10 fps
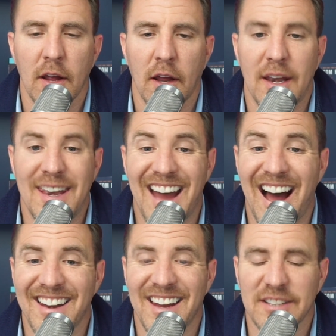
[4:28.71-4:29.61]

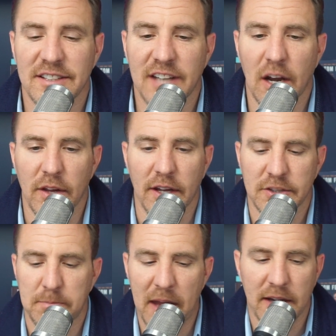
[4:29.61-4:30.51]
not necessarily
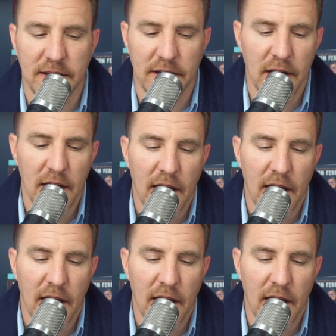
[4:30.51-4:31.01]
expected.